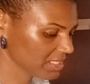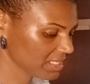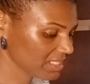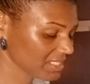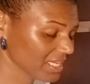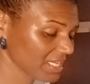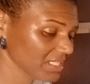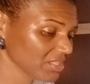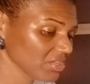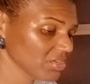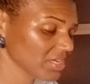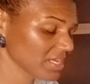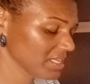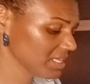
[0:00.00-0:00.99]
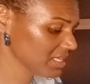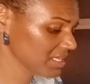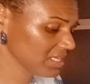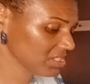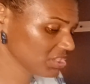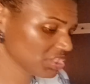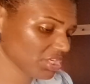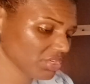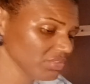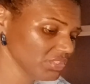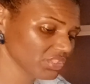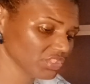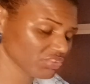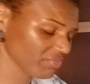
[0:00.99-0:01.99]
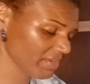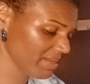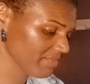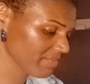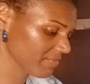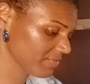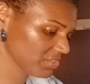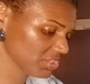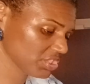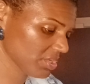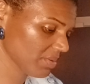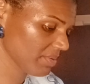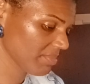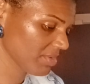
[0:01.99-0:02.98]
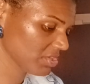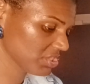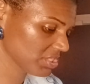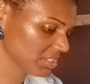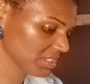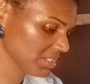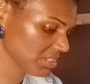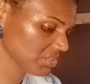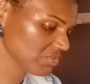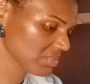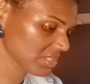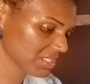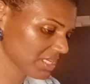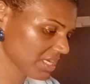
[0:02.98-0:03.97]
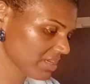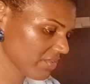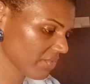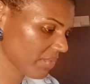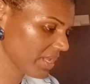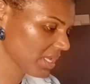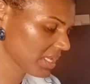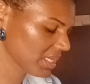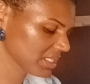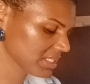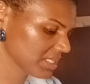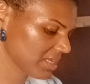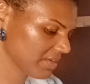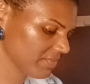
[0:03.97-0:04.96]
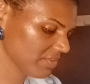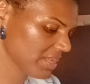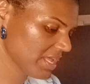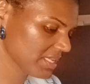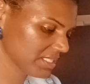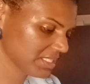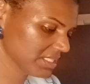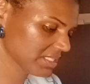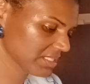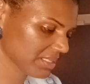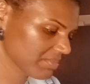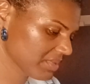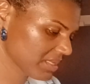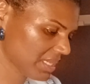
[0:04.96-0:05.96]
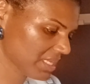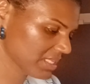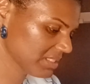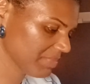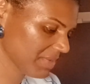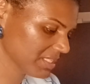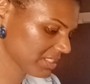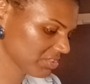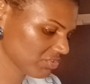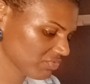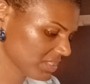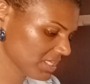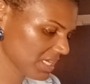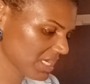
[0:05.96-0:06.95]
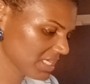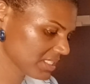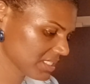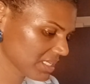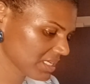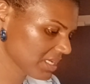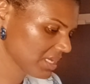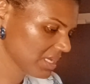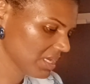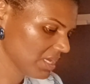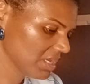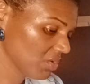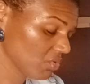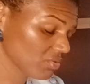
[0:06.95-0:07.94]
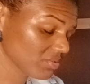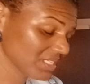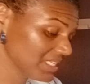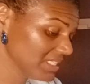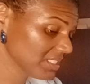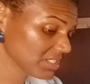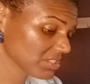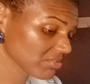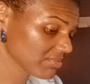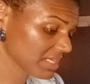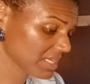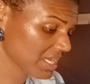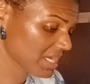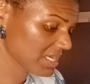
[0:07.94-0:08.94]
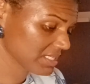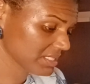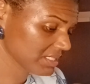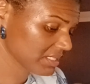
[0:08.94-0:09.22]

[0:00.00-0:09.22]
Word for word: And it takes a lot, it, it shows strength to show emotions. It's not a sign of weakness. And I feel like this is something that this person's realizing or needs to realize.